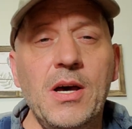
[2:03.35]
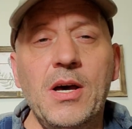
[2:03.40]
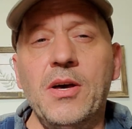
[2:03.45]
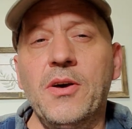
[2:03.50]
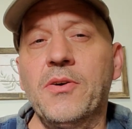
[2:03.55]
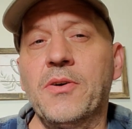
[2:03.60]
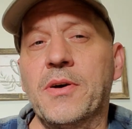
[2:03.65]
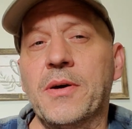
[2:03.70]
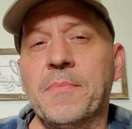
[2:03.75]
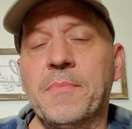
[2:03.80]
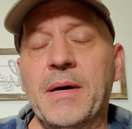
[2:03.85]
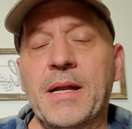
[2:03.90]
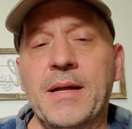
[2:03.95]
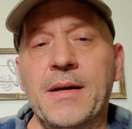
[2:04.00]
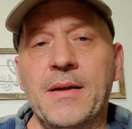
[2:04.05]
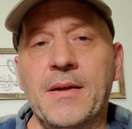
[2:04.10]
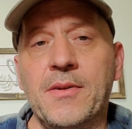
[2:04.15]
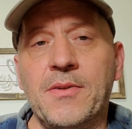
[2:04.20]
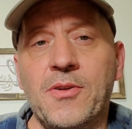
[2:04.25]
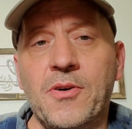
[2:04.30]
You committed
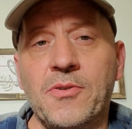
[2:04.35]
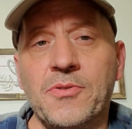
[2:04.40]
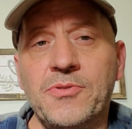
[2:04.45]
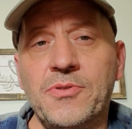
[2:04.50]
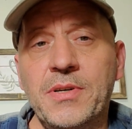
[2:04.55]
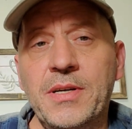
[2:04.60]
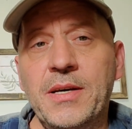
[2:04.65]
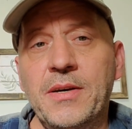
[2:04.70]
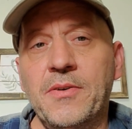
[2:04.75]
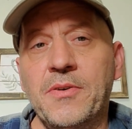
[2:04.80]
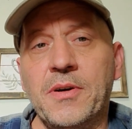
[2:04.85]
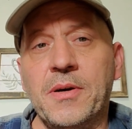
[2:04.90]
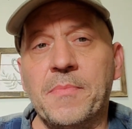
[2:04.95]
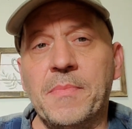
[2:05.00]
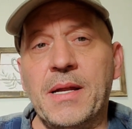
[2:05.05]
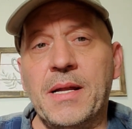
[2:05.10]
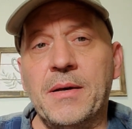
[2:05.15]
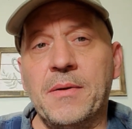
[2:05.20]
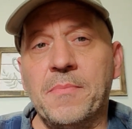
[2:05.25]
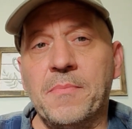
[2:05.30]
adultery, you
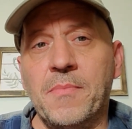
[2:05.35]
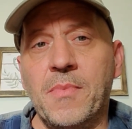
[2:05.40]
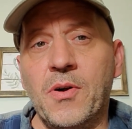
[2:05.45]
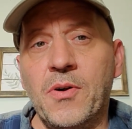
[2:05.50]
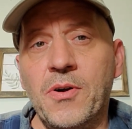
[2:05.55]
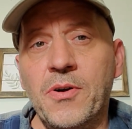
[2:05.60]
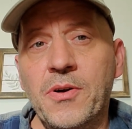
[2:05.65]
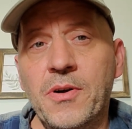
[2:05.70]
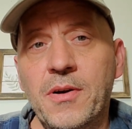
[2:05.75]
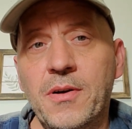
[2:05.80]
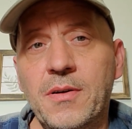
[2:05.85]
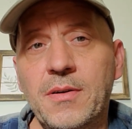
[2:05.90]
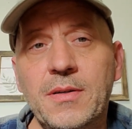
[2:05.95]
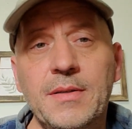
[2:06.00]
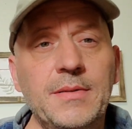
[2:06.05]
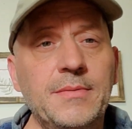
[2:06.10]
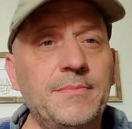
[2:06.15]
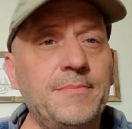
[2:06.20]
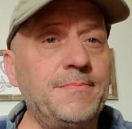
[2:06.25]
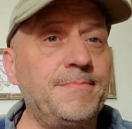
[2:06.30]
committed murder,
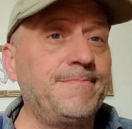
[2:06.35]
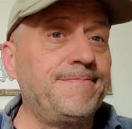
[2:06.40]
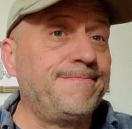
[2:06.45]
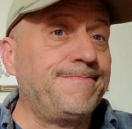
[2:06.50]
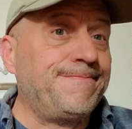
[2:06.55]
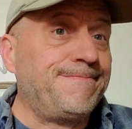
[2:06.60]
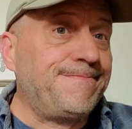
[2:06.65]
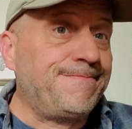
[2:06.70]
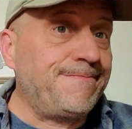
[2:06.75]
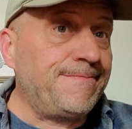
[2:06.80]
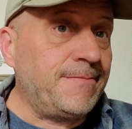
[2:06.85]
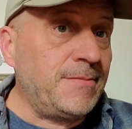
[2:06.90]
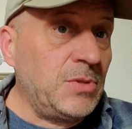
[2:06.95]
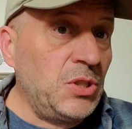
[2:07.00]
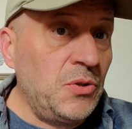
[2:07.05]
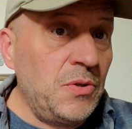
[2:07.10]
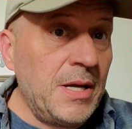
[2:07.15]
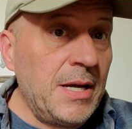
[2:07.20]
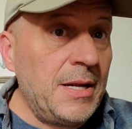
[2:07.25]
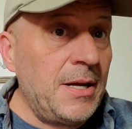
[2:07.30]
you
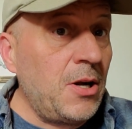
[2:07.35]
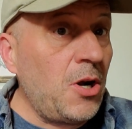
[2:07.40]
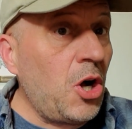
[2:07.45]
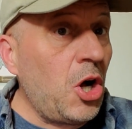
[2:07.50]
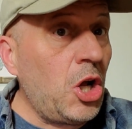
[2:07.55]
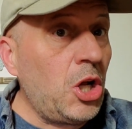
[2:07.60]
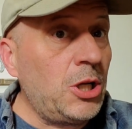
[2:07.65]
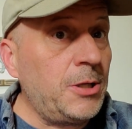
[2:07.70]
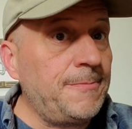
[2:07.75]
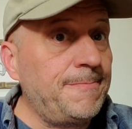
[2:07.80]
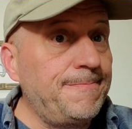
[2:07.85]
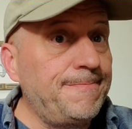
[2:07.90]
did it all.